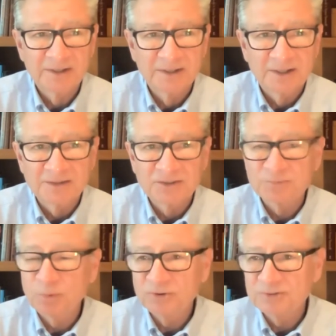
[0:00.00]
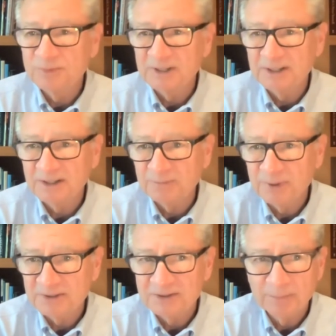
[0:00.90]
And the sports media have
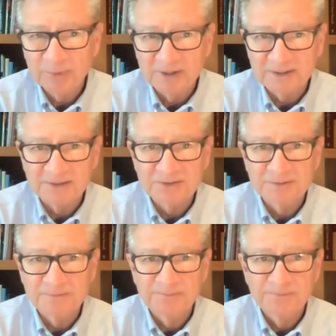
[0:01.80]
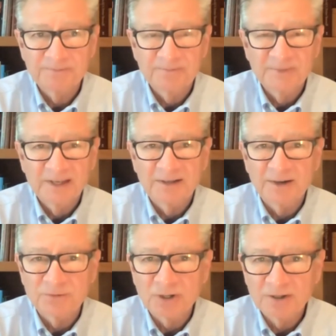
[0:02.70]
picked up on this and
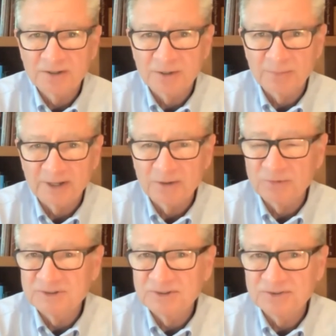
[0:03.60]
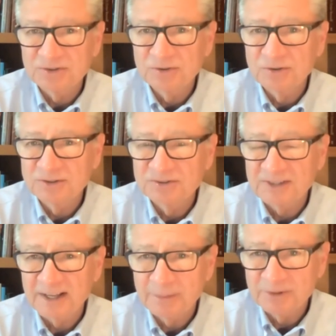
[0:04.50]
are talking about it, which has encouraged
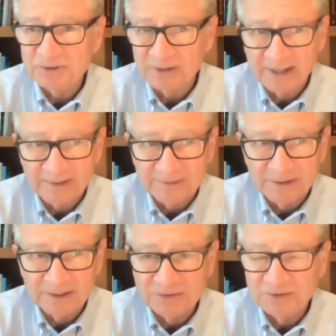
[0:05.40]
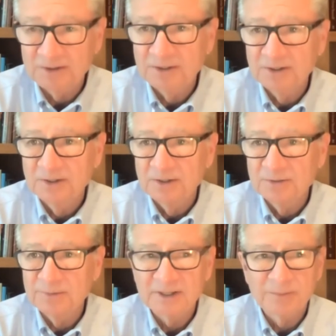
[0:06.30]
amateur athletes to
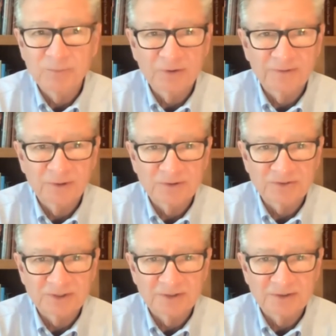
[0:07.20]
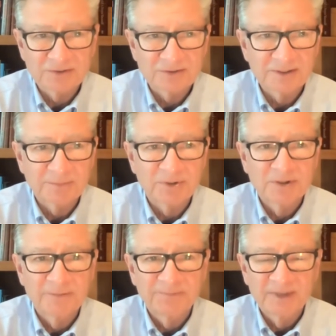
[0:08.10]
become more focused on their sleep.
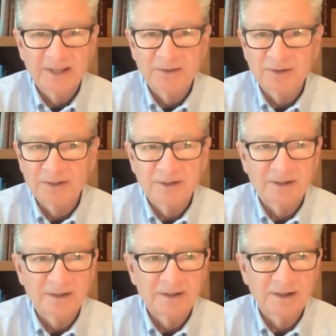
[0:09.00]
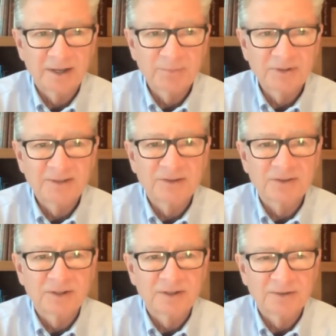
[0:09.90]
And I believe
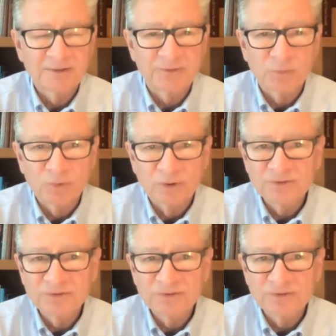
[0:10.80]
that if the world's